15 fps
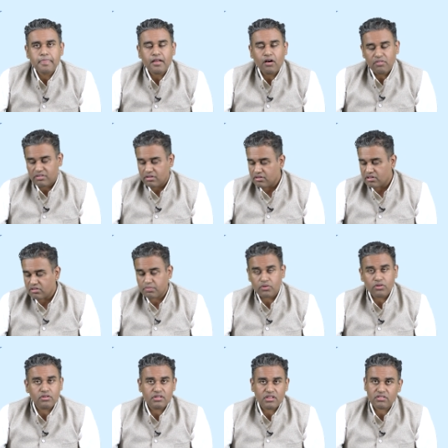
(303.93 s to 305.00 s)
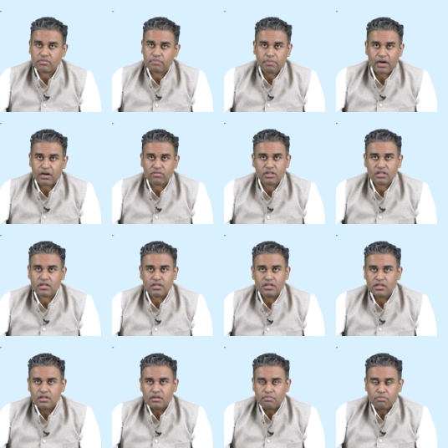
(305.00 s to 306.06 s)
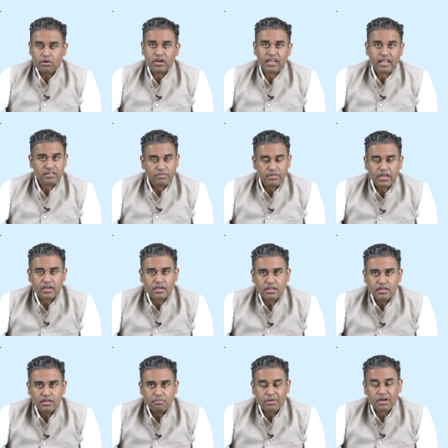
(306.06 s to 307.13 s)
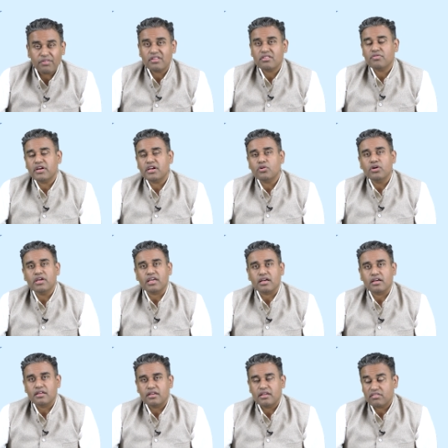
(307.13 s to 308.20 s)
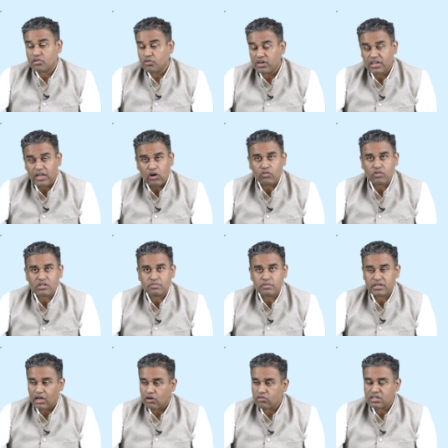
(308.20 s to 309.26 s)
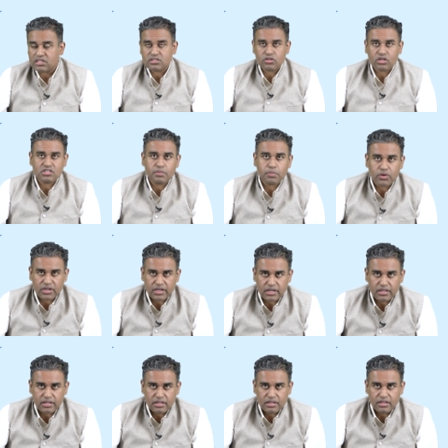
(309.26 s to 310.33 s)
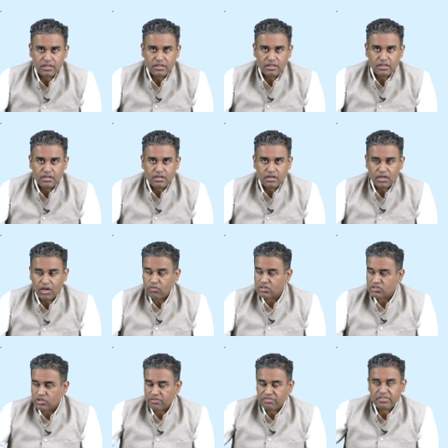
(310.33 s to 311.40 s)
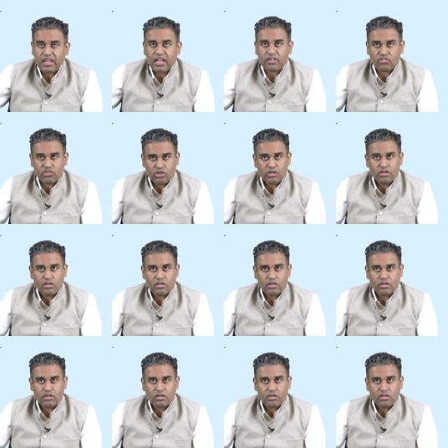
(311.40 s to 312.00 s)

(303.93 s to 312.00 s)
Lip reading: Obviously, this bone, this part of the body has a weight. But where is the weight going? Is it going downwards? But downward, it's not supported. Downwards, you have free edge.